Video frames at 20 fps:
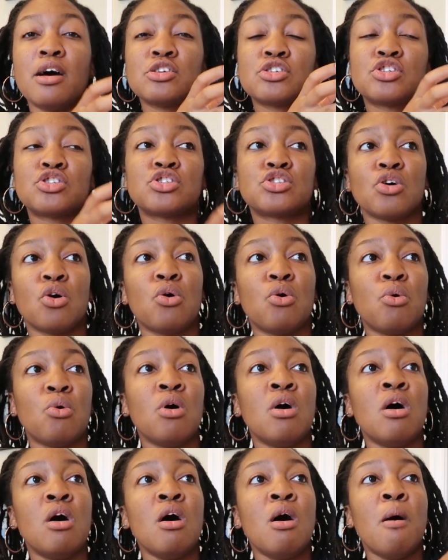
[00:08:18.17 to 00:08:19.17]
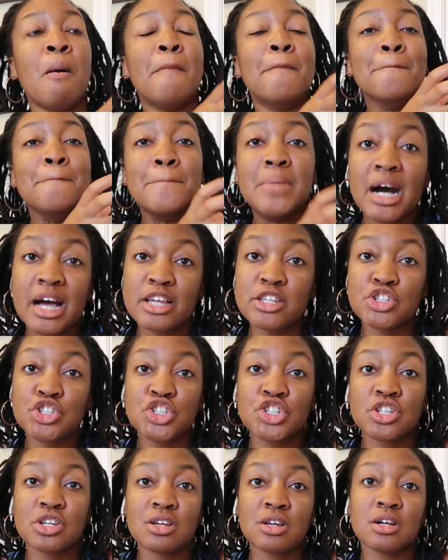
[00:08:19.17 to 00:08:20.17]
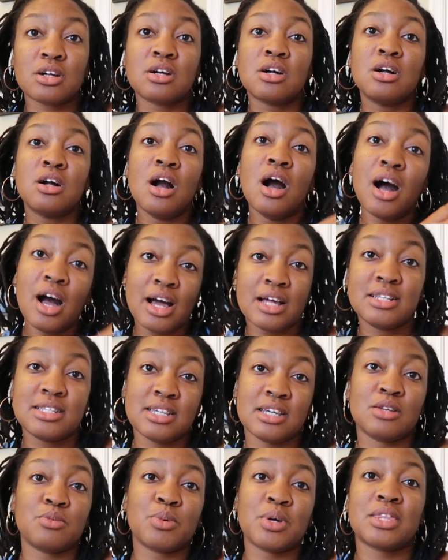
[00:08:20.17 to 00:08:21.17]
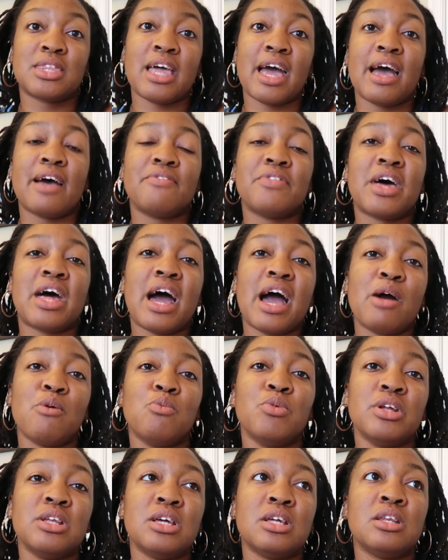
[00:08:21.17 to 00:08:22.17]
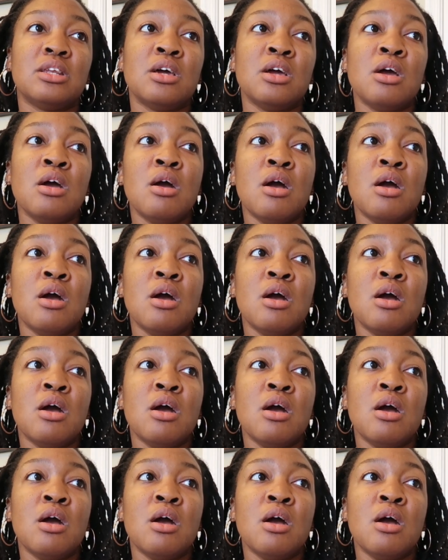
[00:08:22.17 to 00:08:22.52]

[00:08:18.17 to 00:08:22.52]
so much content with that I wouldn't